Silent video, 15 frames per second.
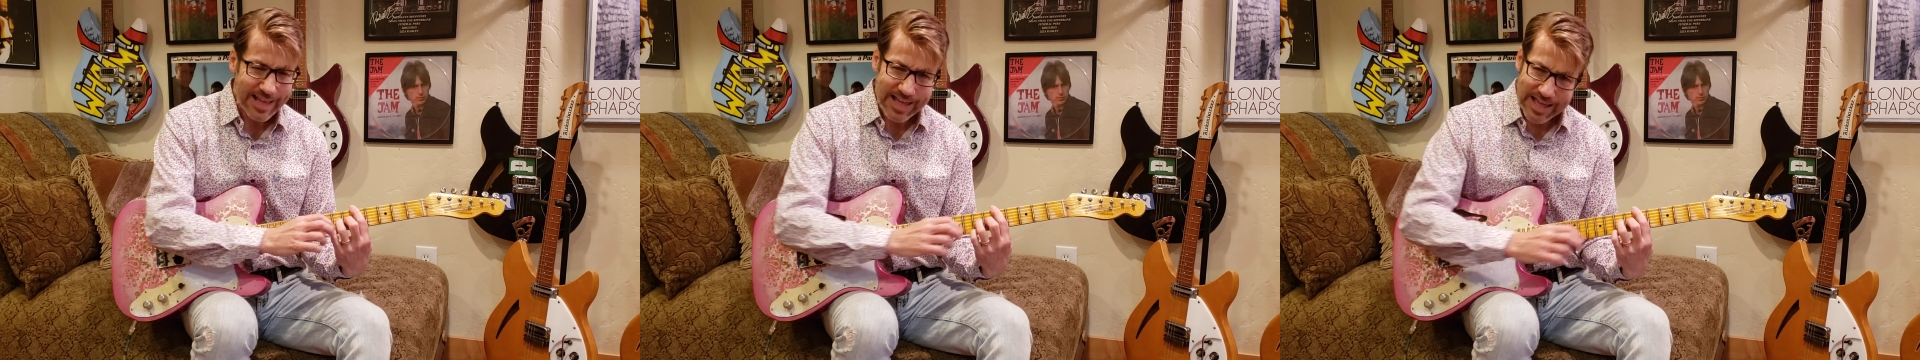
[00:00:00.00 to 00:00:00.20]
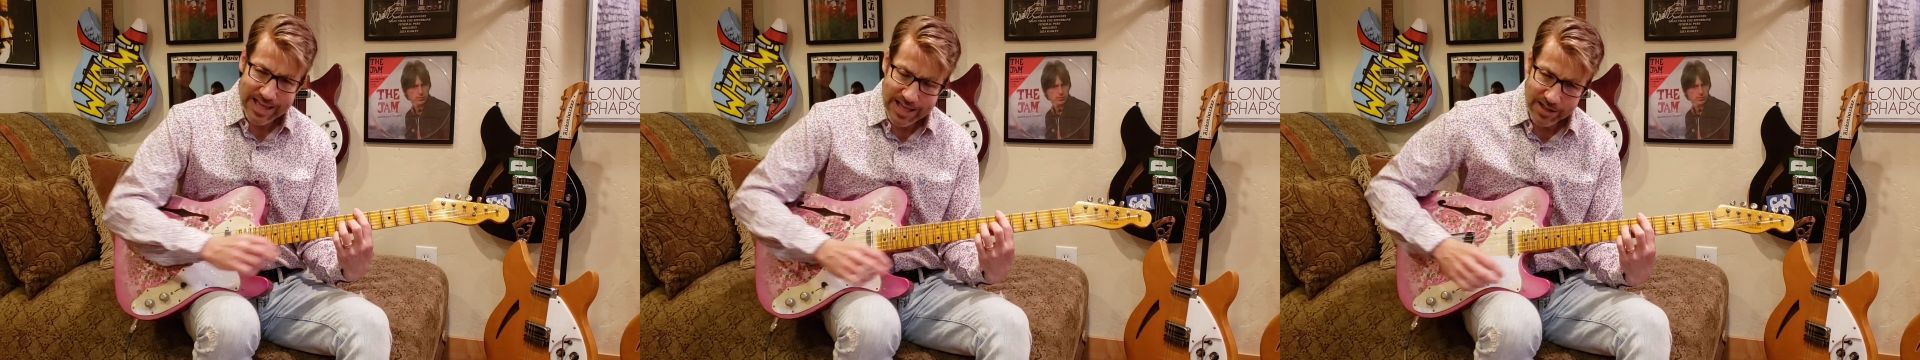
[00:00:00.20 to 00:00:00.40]

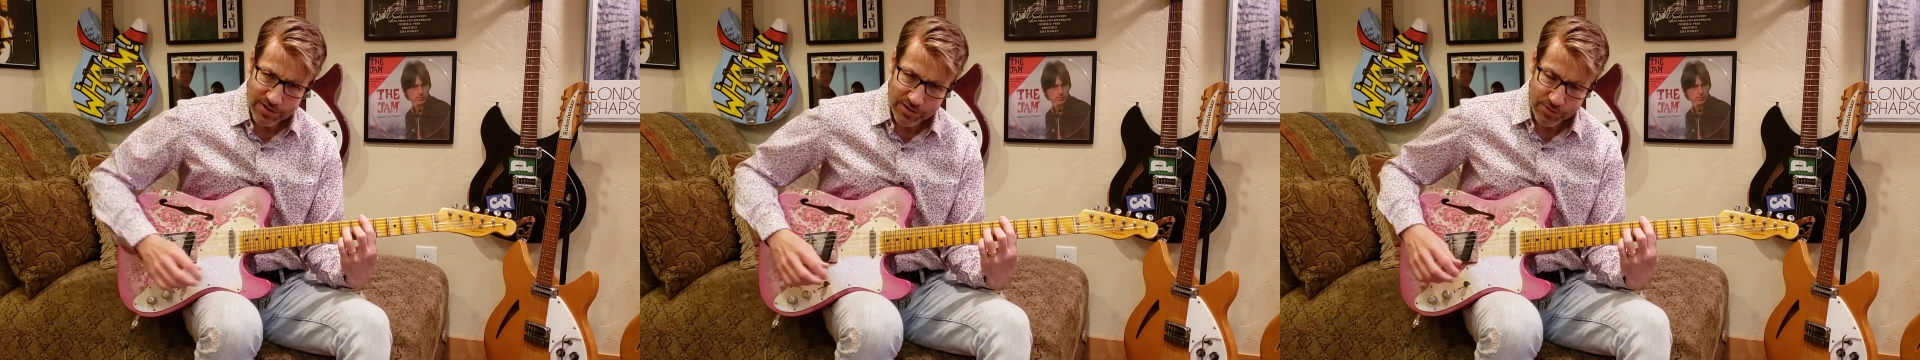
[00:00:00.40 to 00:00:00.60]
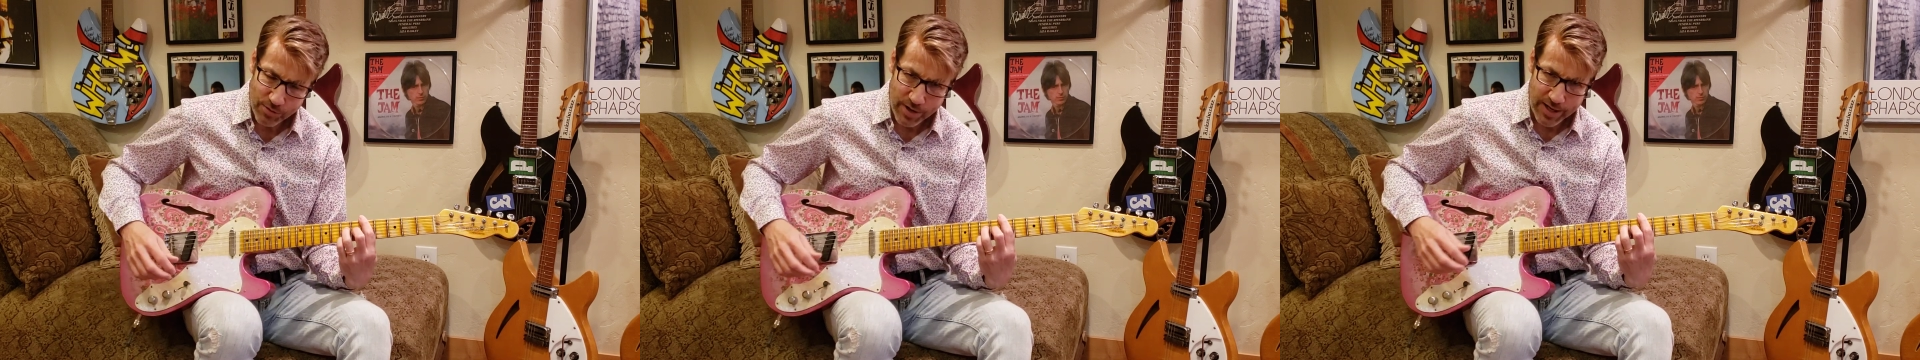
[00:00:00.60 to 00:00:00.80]
E
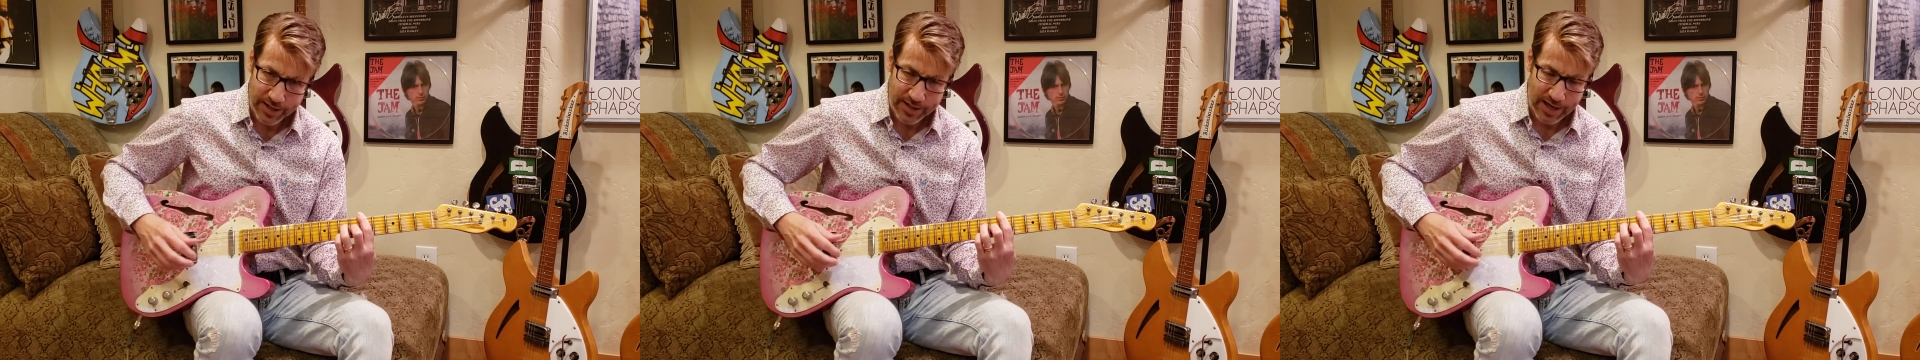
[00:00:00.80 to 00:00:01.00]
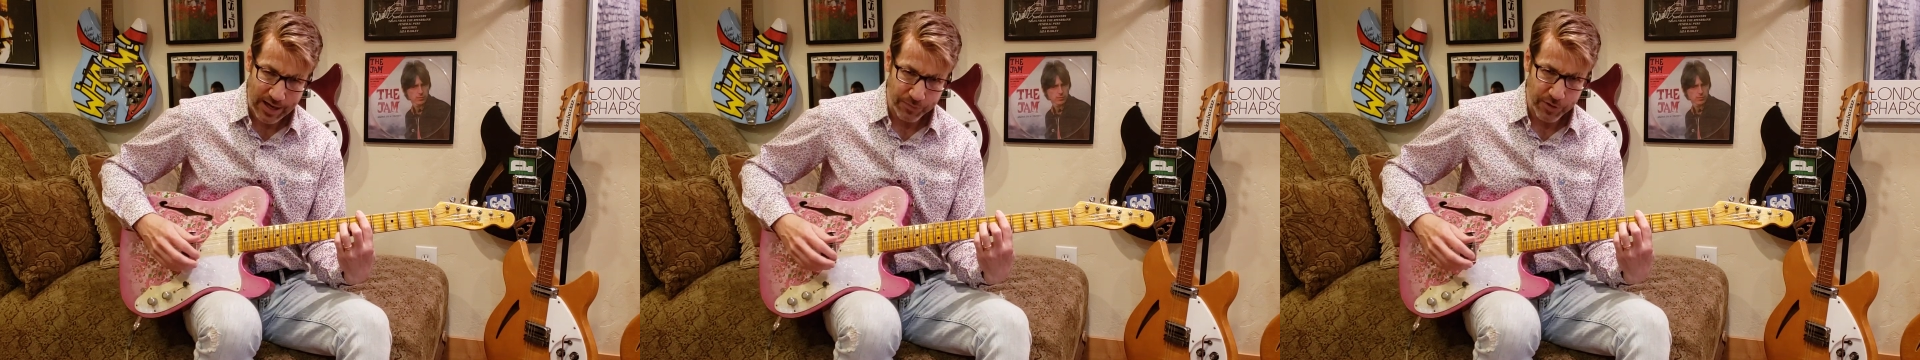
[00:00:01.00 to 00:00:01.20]

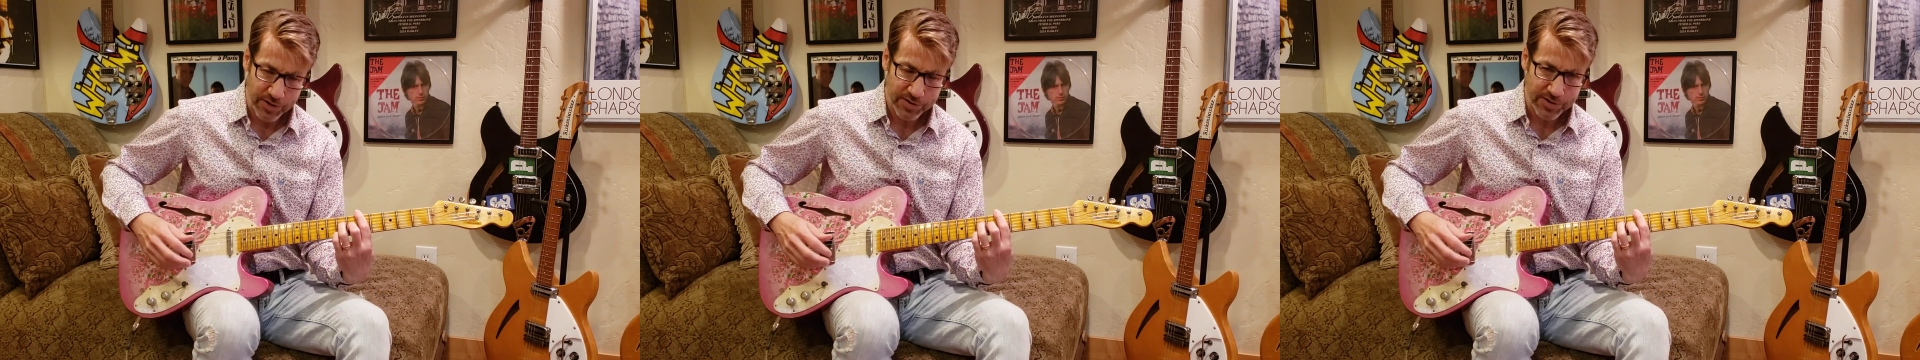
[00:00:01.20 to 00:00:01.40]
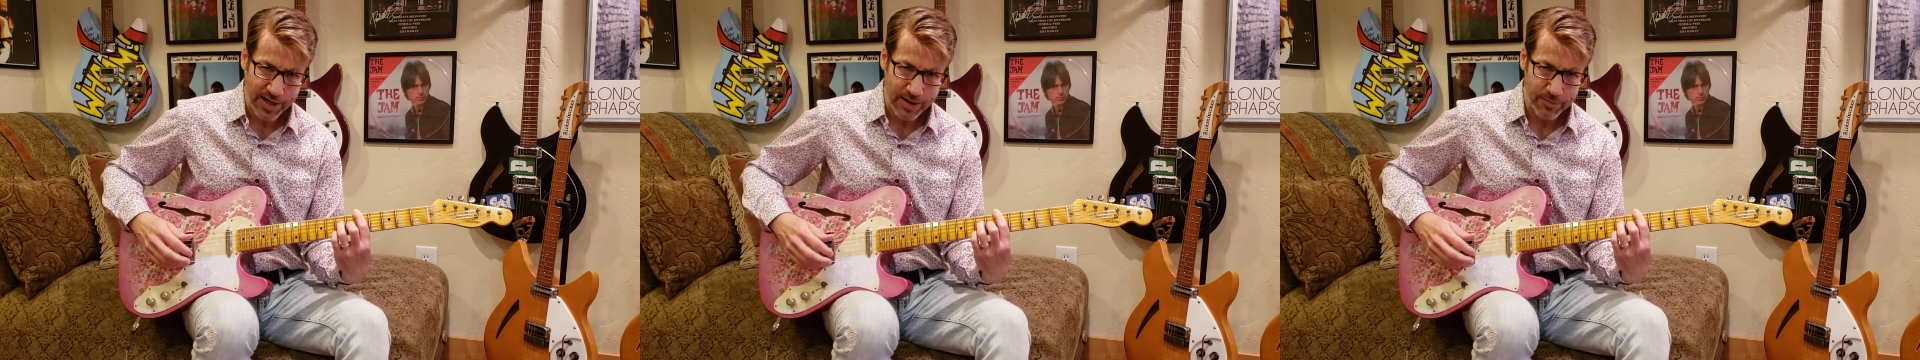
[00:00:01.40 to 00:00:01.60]
string at the
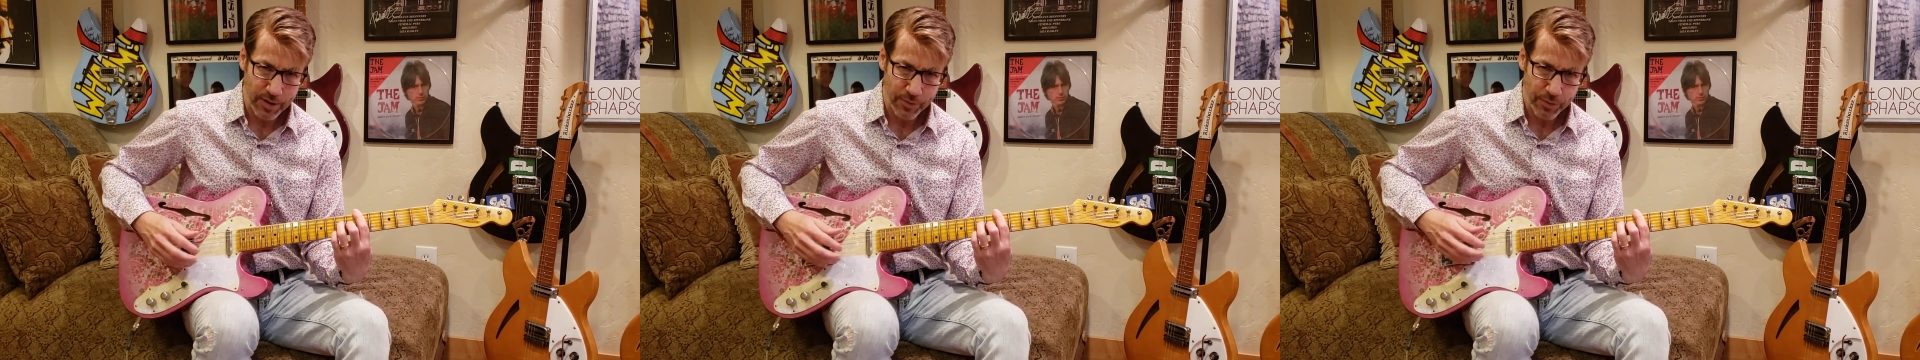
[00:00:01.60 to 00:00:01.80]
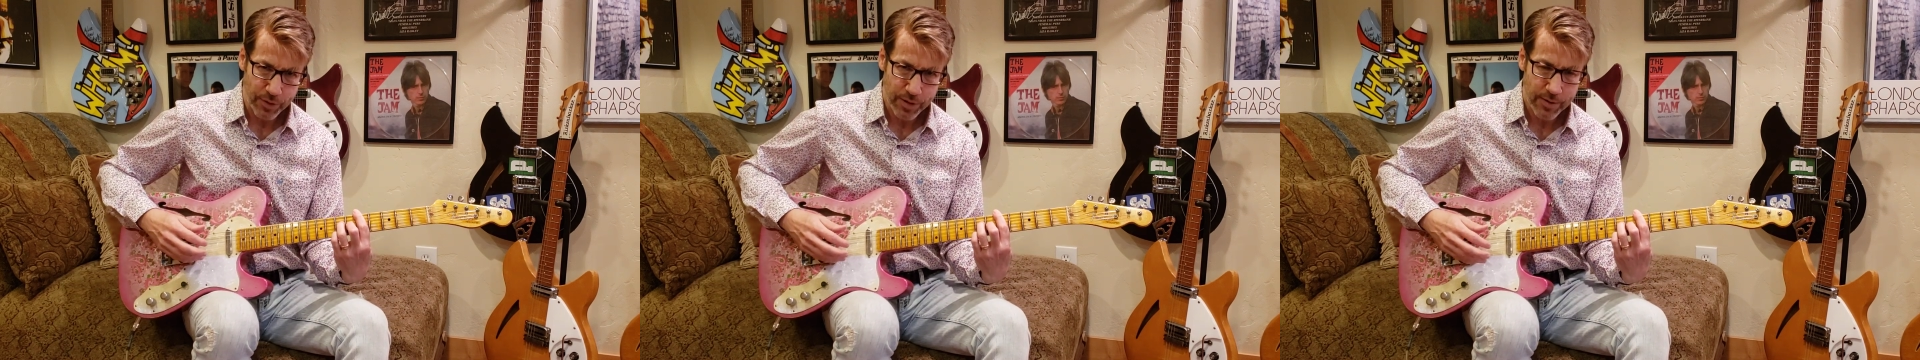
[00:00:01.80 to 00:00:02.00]
7th.